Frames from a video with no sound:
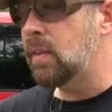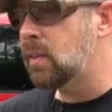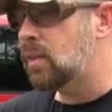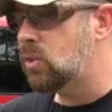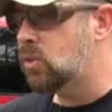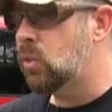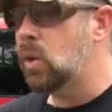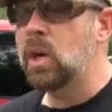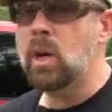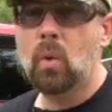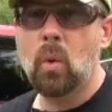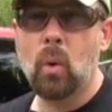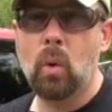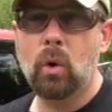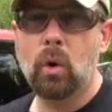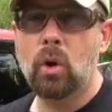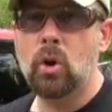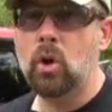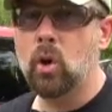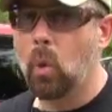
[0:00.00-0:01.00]
on the street
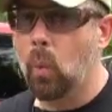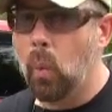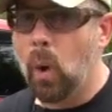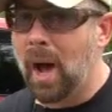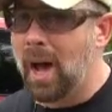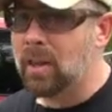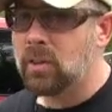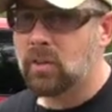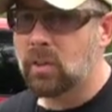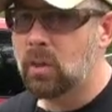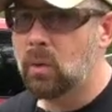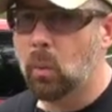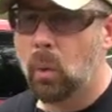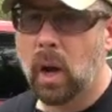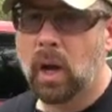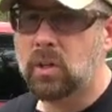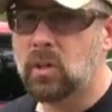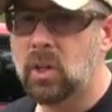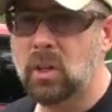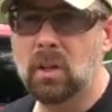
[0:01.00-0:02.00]
corner and you're watching
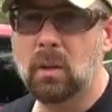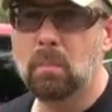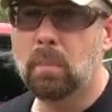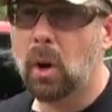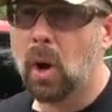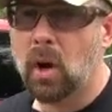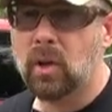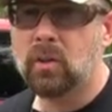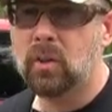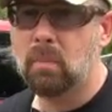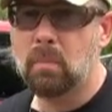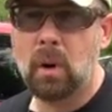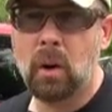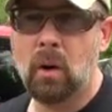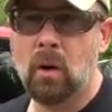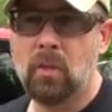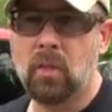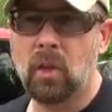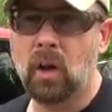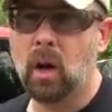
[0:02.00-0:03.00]
the Boston
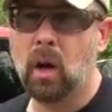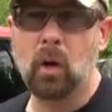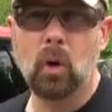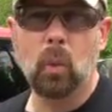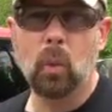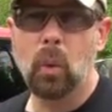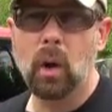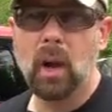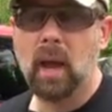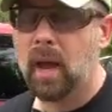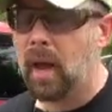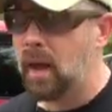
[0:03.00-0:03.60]
Marathon or what